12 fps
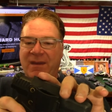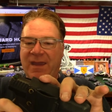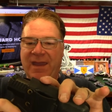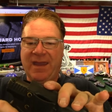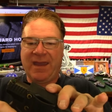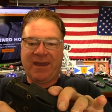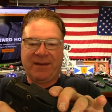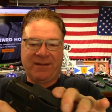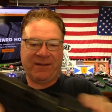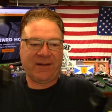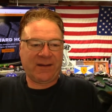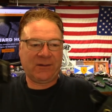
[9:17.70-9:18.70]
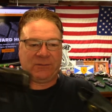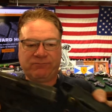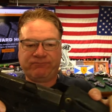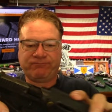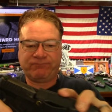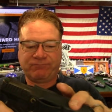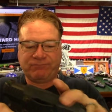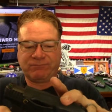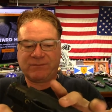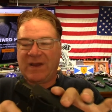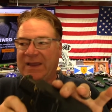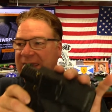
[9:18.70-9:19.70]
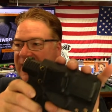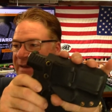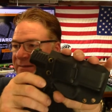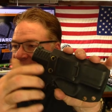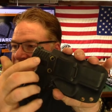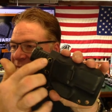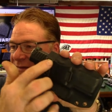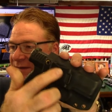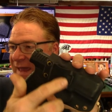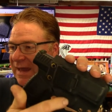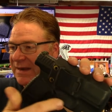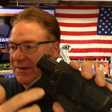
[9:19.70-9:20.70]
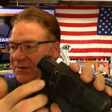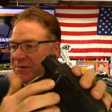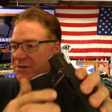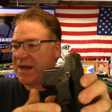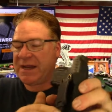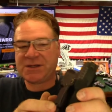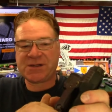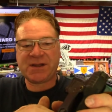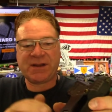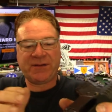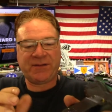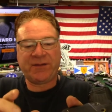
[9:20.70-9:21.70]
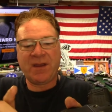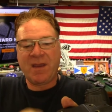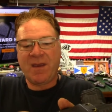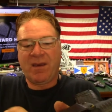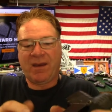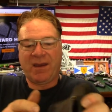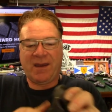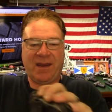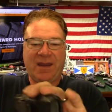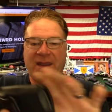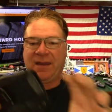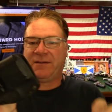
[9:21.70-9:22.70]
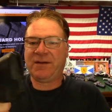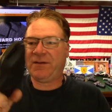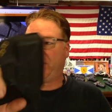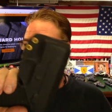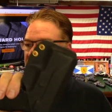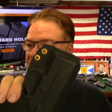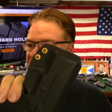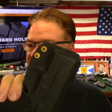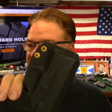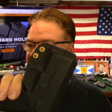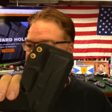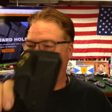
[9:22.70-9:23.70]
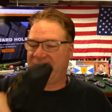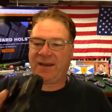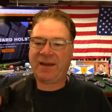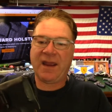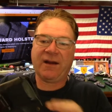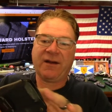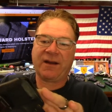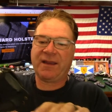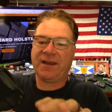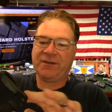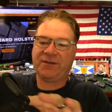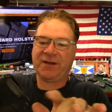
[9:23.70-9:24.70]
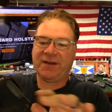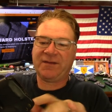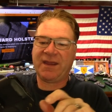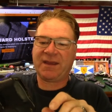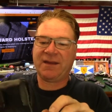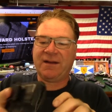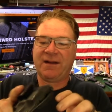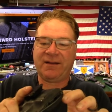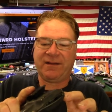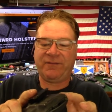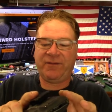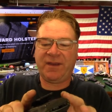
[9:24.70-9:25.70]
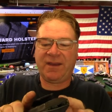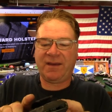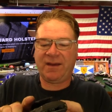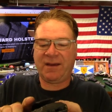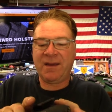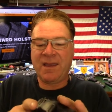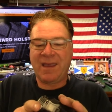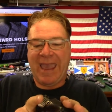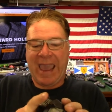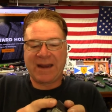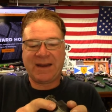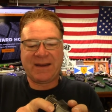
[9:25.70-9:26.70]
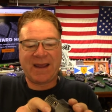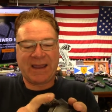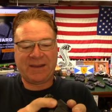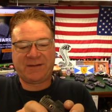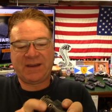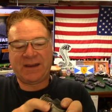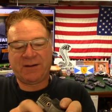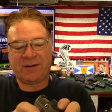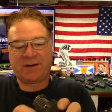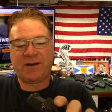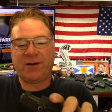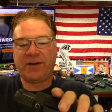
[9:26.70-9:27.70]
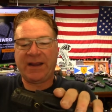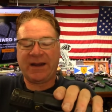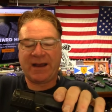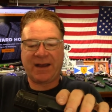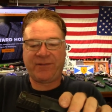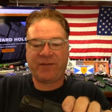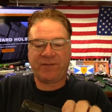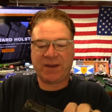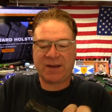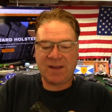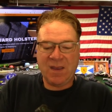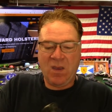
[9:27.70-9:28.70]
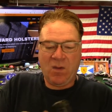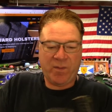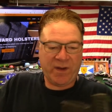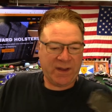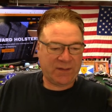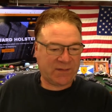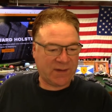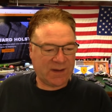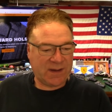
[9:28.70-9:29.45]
And uh, again, he's had his changes, uh, and you, you, can see Eric has uh, taken all of the uh, anodizing or coating off of it, but